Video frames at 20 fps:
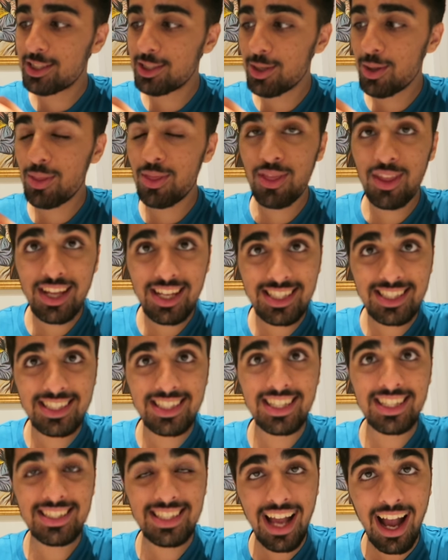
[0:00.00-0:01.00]
So
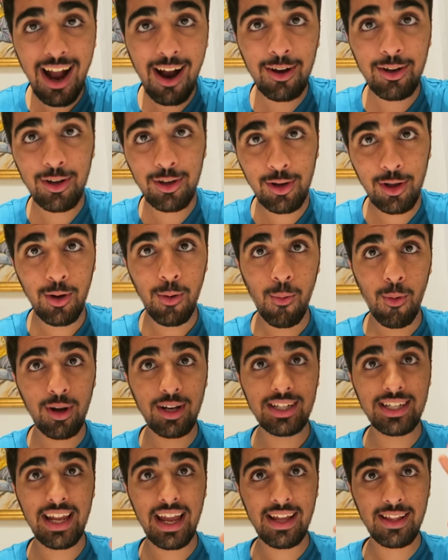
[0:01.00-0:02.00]
this is how you're gonna
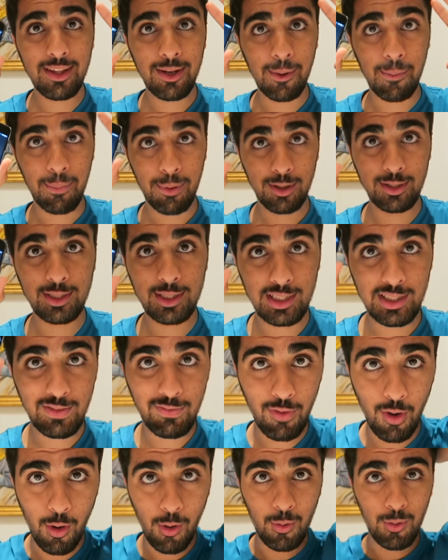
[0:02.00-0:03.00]
want to get into the person's
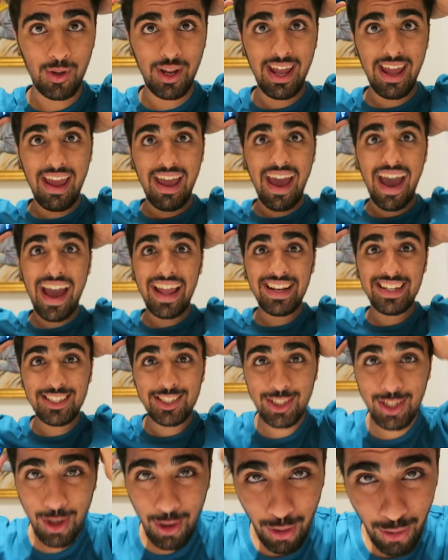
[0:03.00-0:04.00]
phone. And
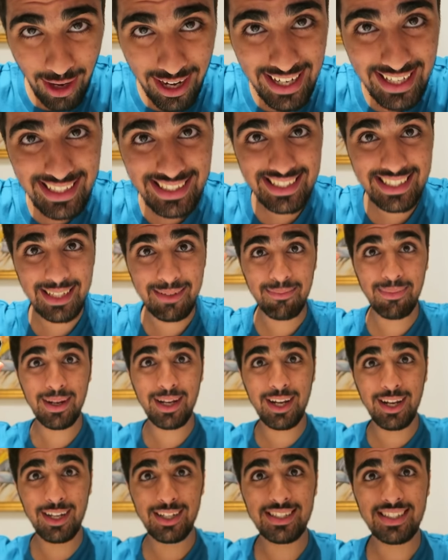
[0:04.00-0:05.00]
it's crazy
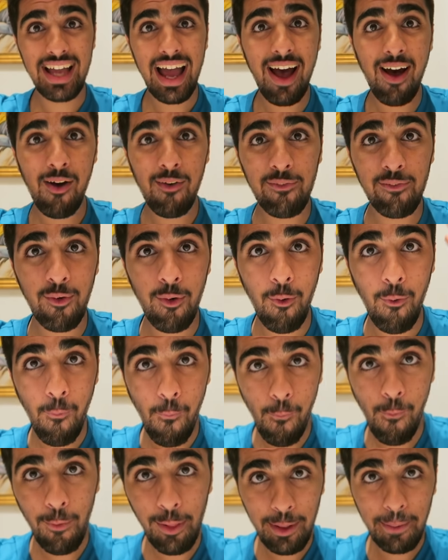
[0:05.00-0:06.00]
because out of
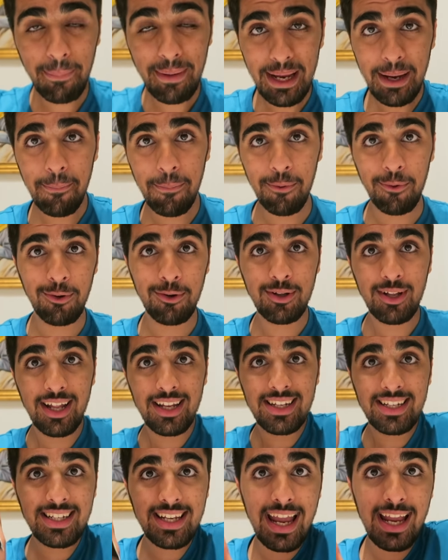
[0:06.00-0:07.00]
all the
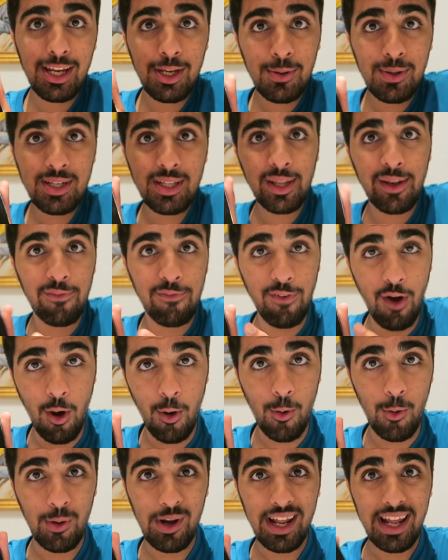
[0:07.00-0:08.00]
people to get you into the
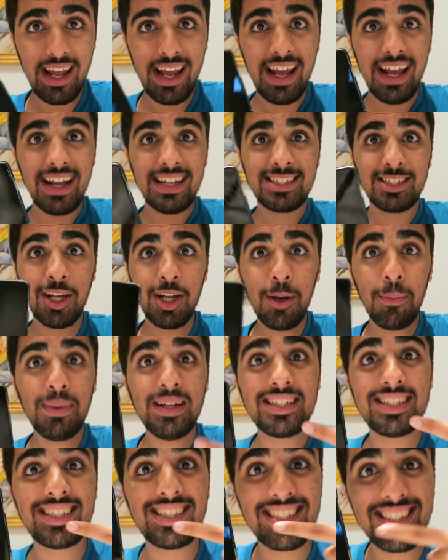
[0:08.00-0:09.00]
phone, It's gonna
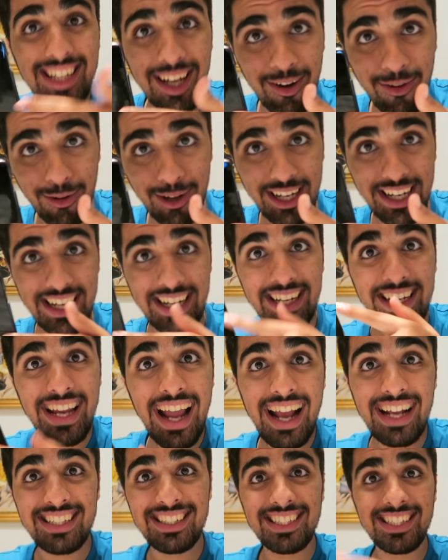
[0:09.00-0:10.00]
be Siri.
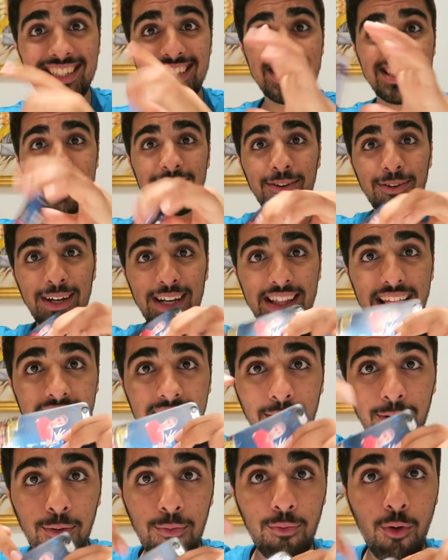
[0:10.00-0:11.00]
Yes, Siri,
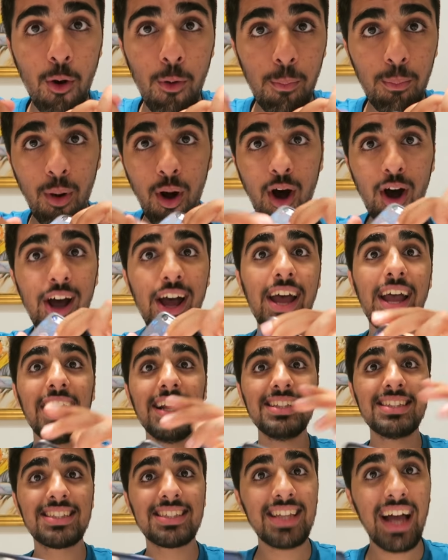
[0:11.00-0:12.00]
that little
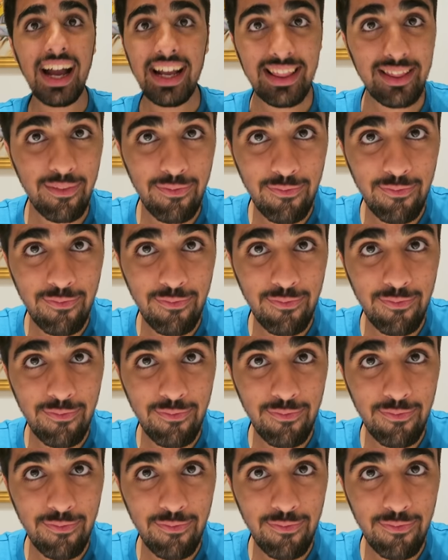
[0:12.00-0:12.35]
robot inside